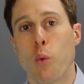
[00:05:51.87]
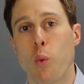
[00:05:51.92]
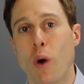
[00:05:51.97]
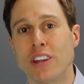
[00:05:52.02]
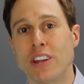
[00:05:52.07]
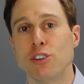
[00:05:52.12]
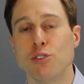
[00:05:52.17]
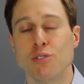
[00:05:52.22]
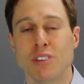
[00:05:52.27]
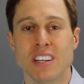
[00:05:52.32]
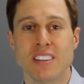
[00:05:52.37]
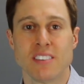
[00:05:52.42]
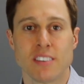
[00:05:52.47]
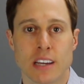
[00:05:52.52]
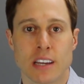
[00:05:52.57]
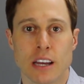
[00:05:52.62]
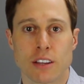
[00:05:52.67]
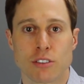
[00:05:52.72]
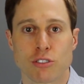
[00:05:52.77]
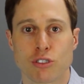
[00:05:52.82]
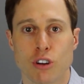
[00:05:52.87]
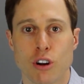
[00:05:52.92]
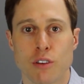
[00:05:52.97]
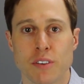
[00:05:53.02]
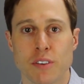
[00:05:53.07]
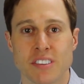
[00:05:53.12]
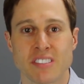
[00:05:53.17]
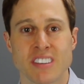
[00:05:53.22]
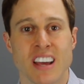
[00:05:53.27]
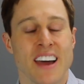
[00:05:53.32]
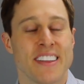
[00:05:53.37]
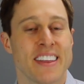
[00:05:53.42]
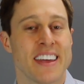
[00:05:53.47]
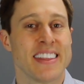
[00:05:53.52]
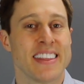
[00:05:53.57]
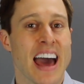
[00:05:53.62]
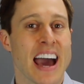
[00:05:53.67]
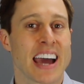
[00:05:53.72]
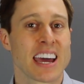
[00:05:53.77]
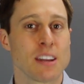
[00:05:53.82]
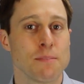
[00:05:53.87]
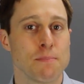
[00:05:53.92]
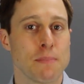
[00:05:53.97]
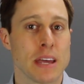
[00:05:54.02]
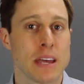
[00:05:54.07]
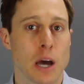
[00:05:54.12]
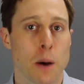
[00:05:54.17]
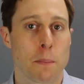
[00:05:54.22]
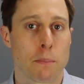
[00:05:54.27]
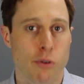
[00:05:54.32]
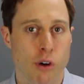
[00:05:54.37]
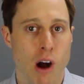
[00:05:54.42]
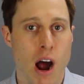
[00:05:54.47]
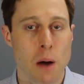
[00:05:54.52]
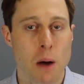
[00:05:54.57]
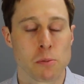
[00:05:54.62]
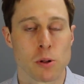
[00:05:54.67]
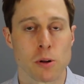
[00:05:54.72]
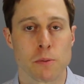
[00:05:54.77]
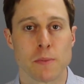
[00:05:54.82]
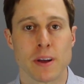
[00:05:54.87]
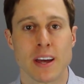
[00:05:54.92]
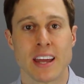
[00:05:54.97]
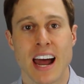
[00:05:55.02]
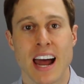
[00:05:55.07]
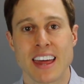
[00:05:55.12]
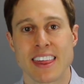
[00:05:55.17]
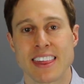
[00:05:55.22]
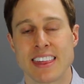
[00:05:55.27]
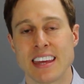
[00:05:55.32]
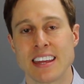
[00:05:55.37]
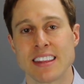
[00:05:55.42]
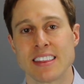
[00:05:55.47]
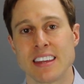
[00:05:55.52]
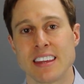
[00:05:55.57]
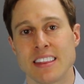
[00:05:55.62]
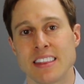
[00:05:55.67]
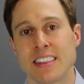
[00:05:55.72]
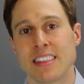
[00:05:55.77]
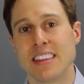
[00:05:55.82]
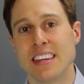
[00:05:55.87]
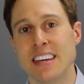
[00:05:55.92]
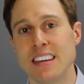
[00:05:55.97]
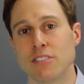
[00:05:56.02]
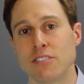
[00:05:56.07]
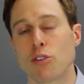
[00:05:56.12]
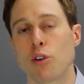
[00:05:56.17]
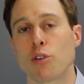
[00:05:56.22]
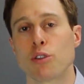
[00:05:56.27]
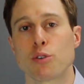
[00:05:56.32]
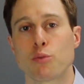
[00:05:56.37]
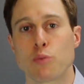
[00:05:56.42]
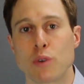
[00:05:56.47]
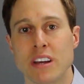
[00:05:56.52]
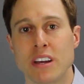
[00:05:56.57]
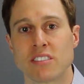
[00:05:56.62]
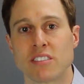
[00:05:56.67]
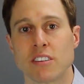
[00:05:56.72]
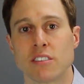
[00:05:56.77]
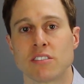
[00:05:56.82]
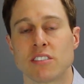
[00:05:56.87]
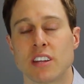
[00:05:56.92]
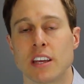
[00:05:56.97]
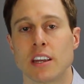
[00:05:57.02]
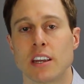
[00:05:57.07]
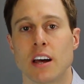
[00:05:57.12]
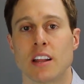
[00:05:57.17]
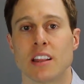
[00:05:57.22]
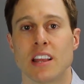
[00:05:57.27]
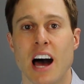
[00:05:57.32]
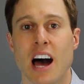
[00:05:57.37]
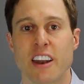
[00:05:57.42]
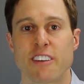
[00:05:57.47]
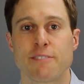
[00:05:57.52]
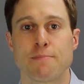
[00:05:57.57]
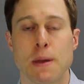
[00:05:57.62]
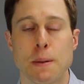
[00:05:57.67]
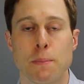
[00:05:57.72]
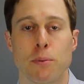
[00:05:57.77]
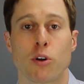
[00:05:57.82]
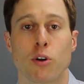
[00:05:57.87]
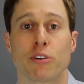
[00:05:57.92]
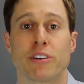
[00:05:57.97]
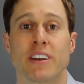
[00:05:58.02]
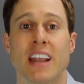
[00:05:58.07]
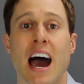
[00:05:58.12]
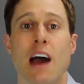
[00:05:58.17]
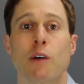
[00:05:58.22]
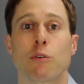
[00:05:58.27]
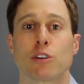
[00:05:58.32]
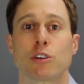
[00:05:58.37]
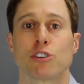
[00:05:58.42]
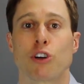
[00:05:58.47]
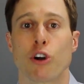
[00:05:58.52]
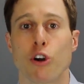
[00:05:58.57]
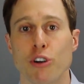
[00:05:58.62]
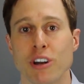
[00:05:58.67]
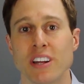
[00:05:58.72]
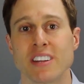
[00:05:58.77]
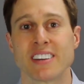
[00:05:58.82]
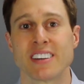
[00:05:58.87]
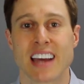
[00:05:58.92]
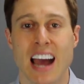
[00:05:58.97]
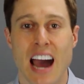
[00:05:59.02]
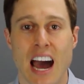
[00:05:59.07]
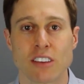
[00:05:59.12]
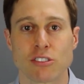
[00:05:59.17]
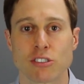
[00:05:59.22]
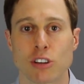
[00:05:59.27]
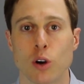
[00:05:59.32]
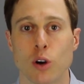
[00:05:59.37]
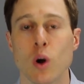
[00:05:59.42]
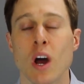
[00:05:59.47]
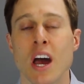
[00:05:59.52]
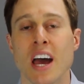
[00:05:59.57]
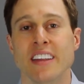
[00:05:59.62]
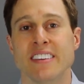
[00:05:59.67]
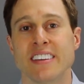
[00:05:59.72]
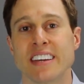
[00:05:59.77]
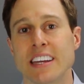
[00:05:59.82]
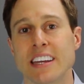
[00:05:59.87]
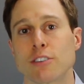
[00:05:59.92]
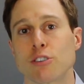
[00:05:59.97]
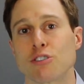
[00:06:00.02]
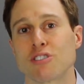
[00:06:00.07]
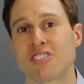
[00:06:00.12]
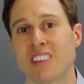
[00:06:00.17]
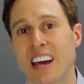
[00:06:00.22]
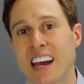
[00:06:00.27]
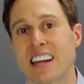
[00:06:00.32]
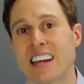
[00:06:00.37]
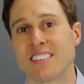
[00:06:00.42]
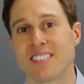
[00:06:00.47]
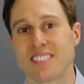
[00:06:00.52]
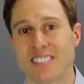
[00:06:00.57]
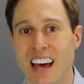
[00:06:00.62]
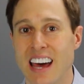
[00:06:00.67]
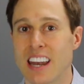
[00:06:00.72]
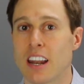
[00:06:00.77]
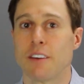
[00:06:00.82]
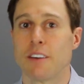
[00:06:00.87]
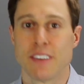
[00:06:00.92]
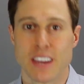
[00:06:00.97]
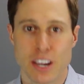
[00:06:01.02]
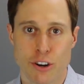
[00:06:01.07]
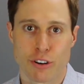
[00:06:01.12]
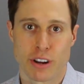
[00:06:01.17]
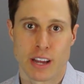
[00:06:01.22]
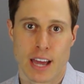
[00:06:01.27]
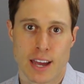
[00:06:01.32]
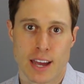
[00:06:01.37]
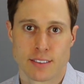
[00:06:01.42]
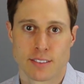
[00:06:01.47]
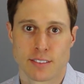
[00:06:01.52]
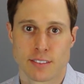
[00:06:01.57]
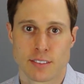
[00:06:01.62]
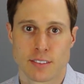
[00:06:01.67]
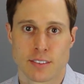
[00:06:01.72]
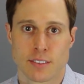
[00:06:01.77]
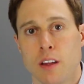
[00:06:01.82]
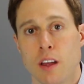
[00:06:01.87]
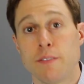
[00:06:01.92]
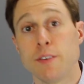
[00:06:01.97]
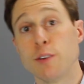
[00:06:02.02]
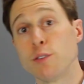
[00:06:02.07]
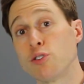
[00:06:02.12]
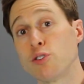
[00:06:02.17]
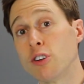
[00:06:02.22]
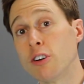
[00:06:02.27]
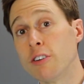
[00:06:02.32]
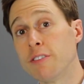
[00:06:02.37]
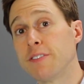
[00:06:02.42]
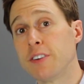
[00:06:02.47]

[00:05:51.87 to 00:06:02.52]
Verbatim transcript: when you need to get service, then that can be a problem. And I think that these are the reasons that a lot of people are not returning to Costco to get their second set of hearing aids. If you still